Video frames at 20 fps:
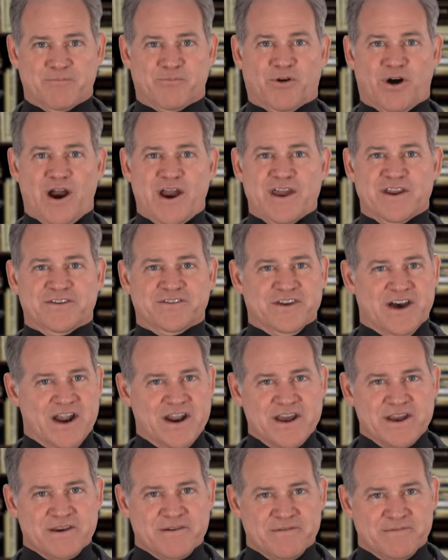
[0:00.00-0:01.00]
Brian
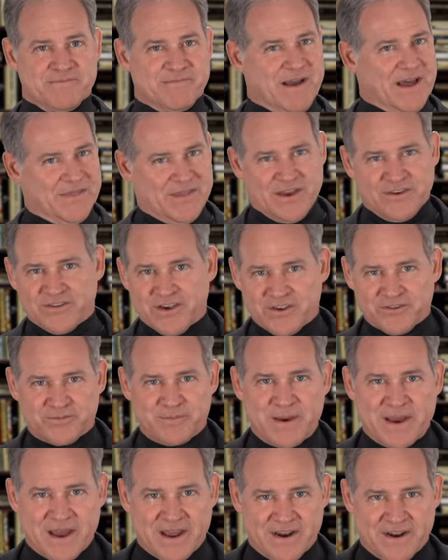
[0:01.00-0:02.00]
Dunning, and this has
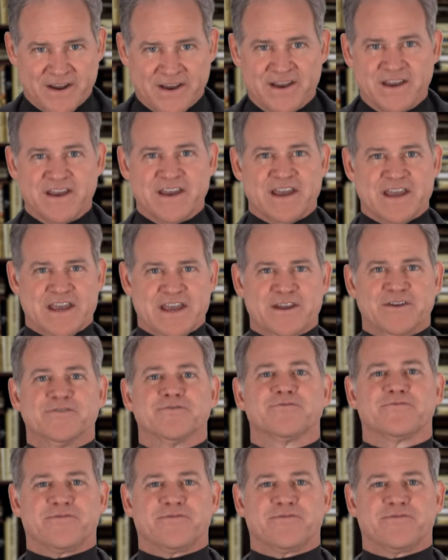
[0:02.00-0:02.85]
been In